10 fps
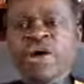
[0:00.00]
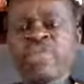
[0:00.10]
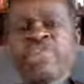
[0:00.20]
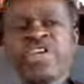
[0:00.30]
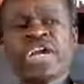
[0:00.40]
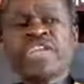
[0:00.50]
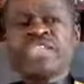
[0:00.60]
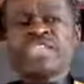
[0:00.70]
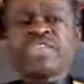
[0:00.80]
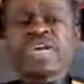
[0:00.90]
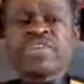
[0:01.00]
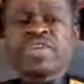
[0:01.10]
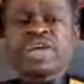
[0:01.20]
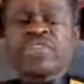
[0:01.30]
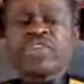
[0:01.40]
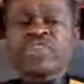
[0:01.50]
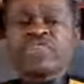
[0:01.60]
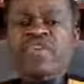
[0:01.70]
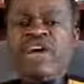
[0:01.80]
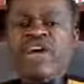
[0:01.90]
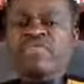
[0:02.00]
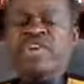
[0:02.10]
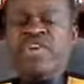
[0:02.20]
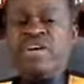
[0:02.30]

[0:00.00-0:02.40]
After 1945,